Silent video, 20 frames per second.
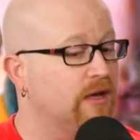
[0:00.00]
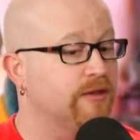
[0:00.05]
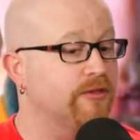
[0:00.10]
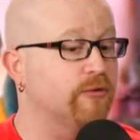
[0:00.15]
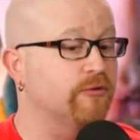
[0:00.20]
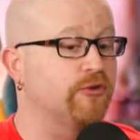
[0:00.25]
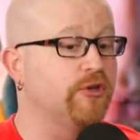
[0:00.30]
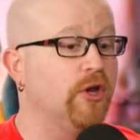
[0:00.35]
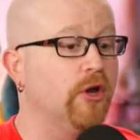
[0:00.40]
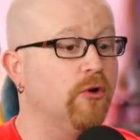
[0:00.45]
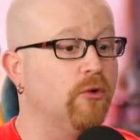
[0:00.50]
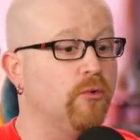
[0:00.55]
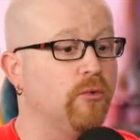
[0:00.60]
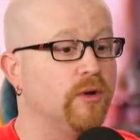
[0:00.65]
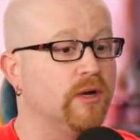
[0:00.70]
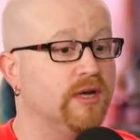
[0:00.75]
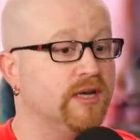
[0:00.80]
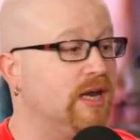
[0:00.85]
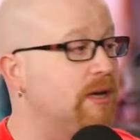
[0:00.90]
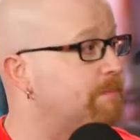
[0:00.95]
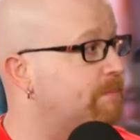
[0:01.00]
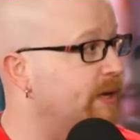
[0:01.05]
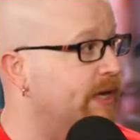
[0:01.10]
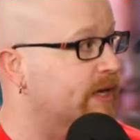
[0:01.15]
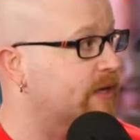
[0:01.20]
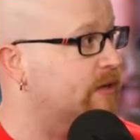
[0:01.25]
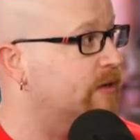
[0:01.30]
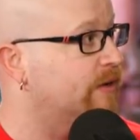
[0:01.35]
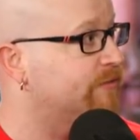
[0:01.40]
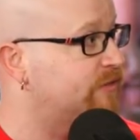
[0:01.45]
there's no nitpick
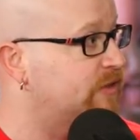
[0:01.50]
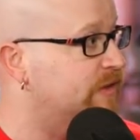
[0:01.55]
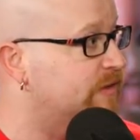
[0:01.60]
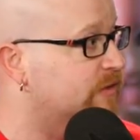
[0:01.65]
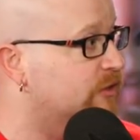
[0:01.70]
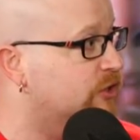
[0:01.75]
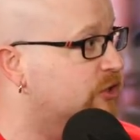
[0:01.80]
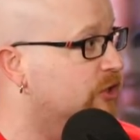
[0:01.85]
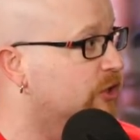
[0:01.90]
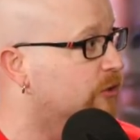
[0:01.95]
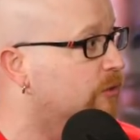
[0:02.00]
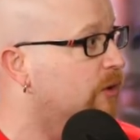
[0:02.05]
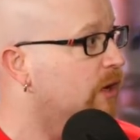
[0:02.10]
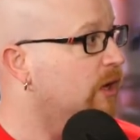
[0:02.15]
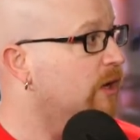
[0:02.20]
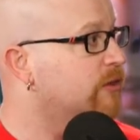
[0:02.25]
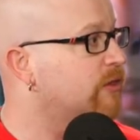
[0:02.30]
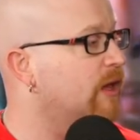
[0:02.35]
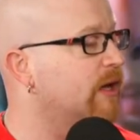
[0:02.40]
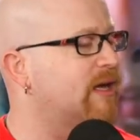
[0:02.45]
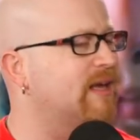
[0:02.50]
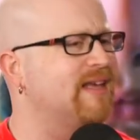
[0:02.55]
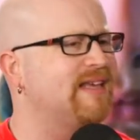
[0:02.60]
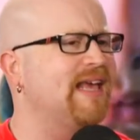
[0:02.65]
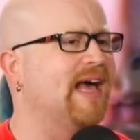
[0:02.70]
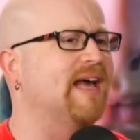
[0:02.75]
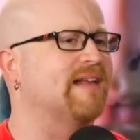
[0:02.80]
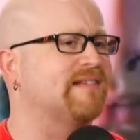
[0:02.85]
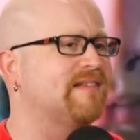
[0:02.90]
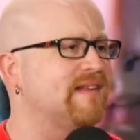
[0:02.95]
of season two. Like
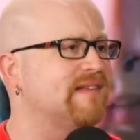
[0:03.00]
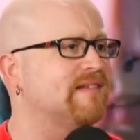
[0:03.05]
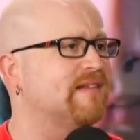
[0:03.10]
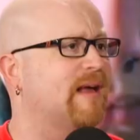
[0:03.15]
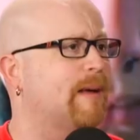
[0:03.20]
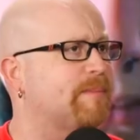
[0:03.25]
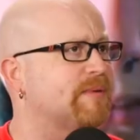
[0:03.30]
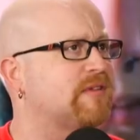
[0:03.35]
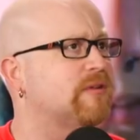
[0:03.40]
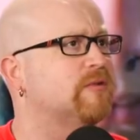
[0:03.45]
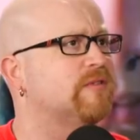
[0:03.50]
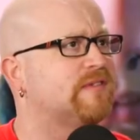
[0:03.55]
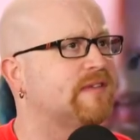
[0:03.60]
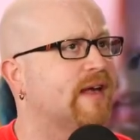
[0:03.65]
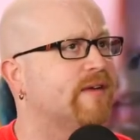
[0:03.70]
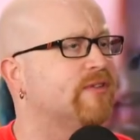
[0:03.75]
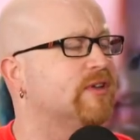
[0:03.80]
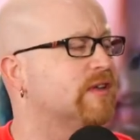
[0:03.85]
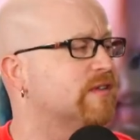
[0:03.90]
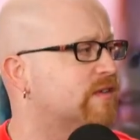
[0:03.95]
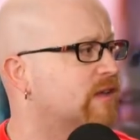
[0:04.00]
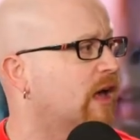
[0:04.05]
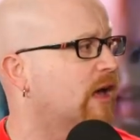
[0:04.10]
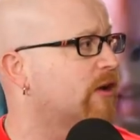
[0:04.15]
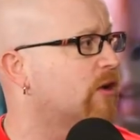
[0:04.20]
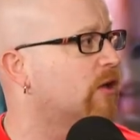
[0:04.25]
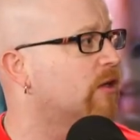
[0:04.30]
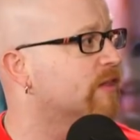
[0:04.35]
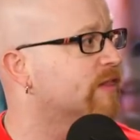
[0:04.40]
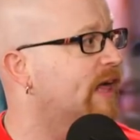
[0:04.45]
yeah, see episode seven seven is not
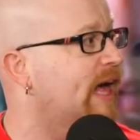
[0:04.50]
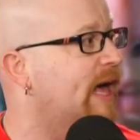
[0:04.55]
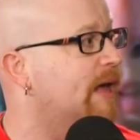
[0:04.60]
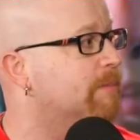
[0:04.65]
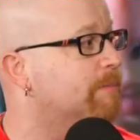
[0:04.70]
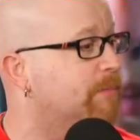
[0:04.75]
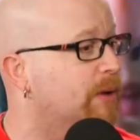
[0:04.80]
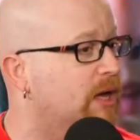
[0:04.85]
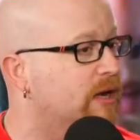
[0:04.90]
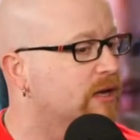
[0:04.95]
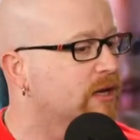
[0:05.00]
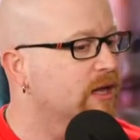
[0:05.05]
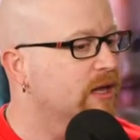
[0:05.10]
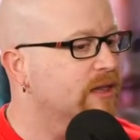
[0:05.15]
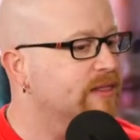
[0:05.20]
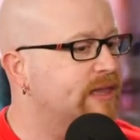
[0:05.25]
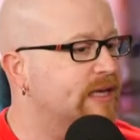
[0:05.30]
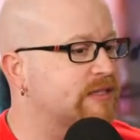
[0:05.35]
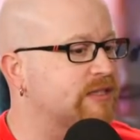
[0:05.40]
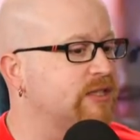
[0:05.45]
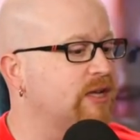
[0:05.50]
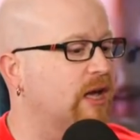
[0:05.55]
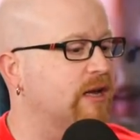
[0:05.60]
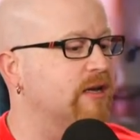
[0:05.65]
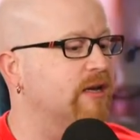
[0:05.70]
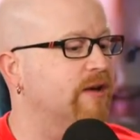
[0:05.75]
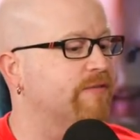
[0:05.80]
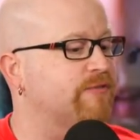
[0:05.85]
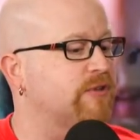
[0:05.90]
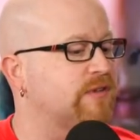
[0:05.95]
all that, but that's not
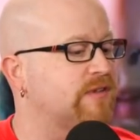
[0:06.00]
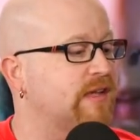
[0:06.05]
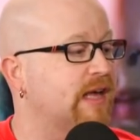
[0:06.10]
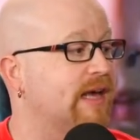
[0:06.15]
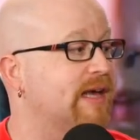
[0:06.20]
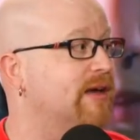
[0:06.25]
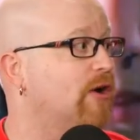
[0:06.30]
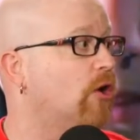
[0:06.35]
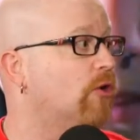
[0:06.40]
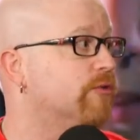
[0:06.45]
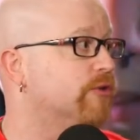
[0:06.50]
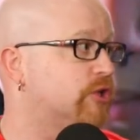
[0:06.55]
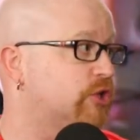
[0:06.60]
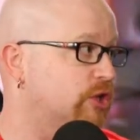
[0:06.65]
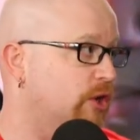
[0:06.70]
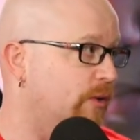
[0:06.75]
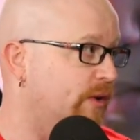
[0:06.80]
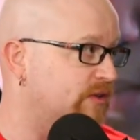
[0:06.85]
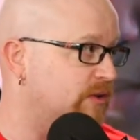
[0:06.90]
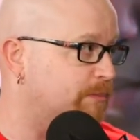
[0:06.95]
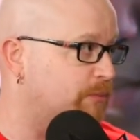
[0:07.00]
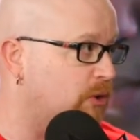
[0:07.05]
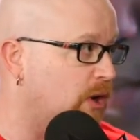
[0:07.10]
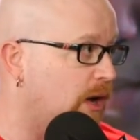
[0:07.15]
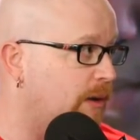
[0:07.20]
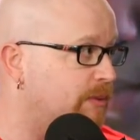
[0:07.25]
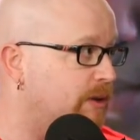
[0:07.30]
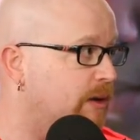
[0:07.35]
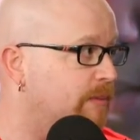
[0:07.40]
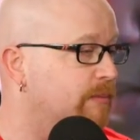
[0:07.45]
enough to say, oh, the show has a
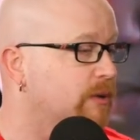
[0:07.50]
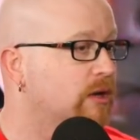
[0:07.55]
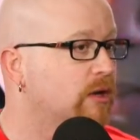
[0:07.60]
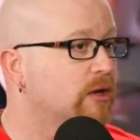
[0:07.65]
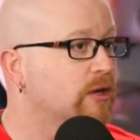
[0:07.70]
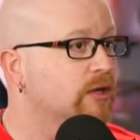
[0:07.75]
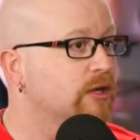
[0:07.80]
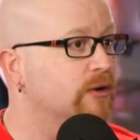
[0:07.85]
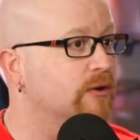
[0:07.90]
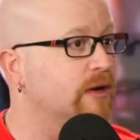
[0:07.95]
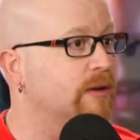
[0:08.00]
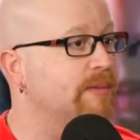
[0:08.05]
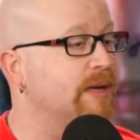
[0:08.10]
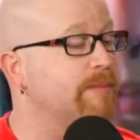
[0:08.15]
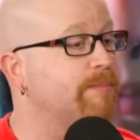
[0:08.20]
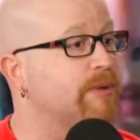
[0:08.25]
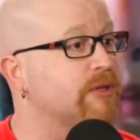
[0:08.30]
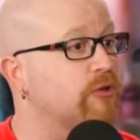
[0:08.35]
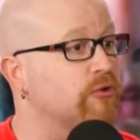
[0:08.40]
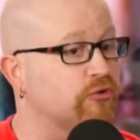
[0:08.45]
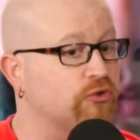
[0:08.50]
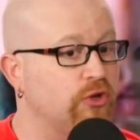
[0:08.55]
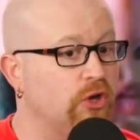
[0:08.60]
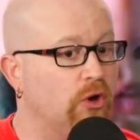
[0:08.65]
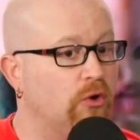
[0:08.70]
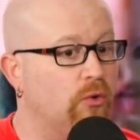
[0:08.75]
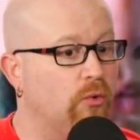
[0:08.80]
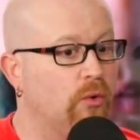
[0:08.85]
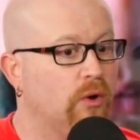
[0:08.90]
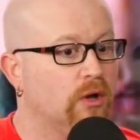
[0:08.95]
problem. Mm-hmm. You know what I mean? But there's
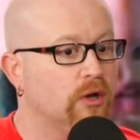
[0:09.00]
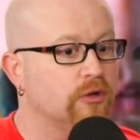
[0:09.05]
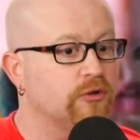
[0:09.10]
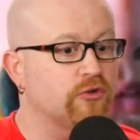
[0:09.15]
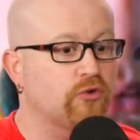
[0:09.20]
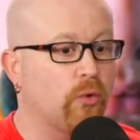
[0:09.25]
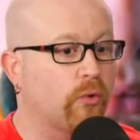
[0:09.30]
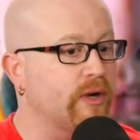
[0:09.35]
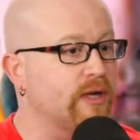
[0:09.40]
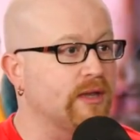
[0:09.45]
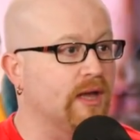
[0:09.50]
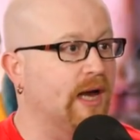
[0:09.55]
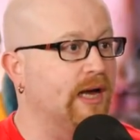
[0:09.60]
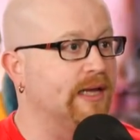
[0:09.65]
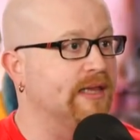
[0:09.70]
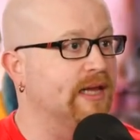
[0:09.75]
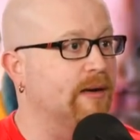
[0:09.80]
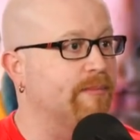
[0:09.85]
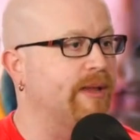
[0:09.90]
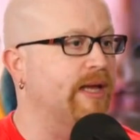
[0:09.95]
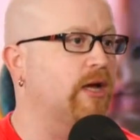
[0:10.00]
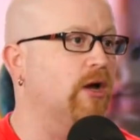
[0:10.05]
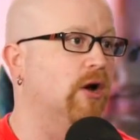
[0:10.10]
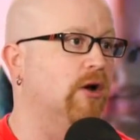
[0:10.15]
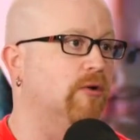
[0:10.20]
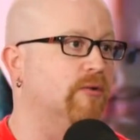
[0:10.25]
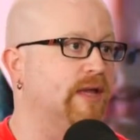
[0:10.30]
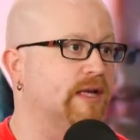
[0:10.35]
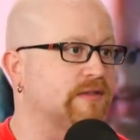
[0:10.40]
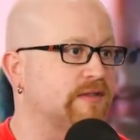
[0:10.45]
no storyline that I'm like,
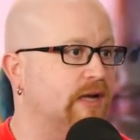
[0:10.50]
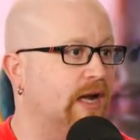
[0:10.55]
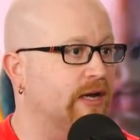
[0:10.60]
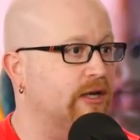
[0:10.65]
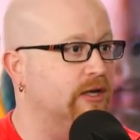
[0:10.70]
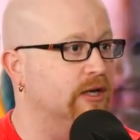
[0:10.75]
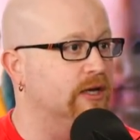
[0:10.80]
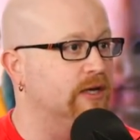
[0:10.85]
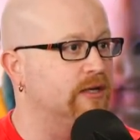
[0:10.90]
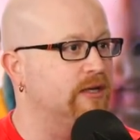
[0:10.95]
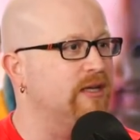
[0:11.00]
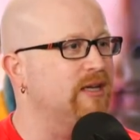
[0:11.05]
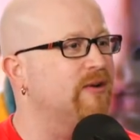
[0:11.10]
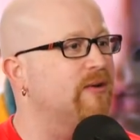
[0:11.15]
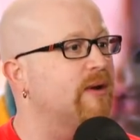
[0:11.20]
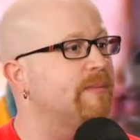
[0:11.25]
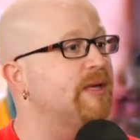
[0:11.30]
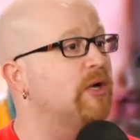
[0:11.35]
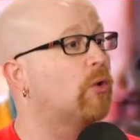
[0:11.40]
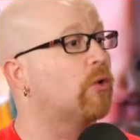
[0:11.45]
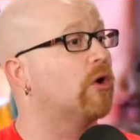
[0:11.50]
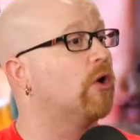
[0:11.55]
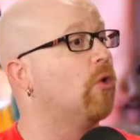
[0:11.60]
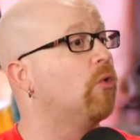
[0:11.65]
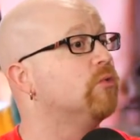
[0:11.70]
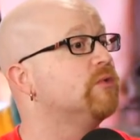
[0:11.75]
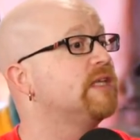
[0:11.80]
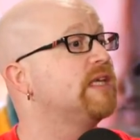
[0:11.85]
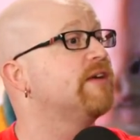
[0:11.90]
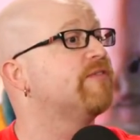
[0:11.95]
oh, that's not good. You know what I mean? Yeah. Or
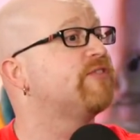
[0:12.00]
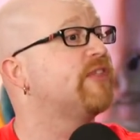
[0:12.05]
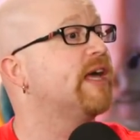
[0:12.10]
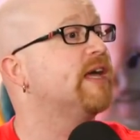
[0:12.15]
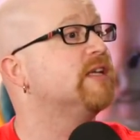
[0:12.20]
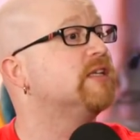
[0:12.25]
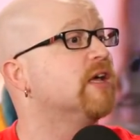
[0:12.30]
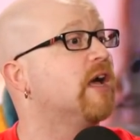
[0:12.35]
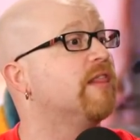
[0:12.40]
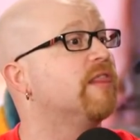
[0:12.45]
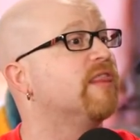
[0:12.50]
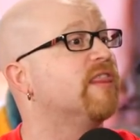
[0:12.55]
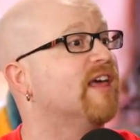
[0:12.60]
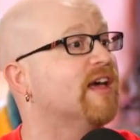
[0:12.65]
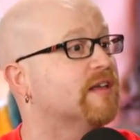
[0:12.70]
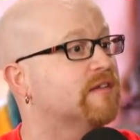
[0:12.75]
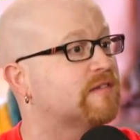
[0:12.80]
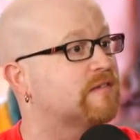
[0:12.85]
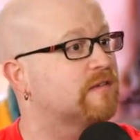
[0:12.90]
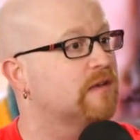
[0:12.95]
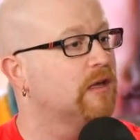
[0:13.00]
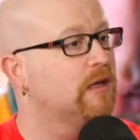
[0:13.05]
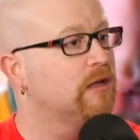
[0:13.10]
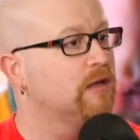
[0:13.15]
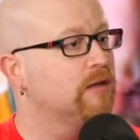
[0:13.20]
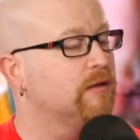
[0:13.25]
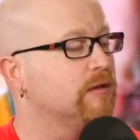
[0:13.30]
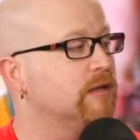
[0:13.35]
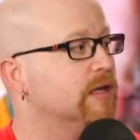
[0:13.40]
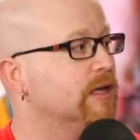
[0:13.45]
only if they had done this.
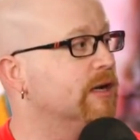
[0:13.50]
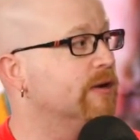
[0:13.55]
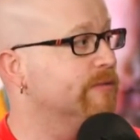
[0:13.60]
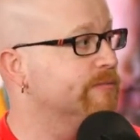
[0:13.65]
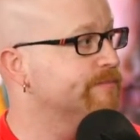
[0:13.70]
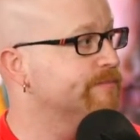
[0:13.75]
Yeah. You know?